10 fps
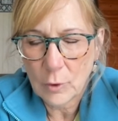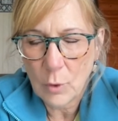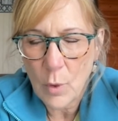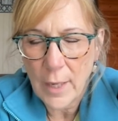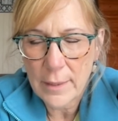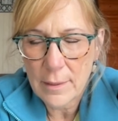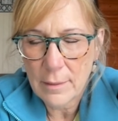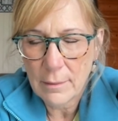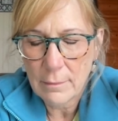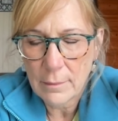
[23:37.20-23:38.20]
quads
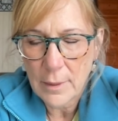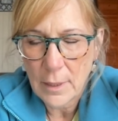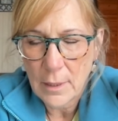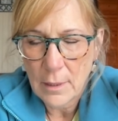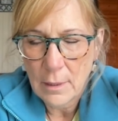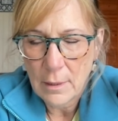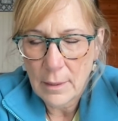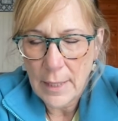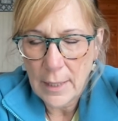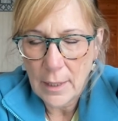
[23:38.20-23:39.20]
and
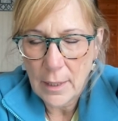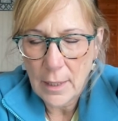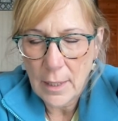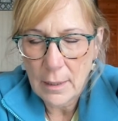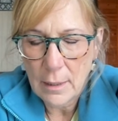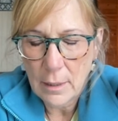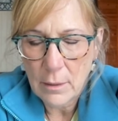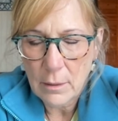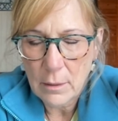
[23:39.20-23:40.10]
yanking it out of there.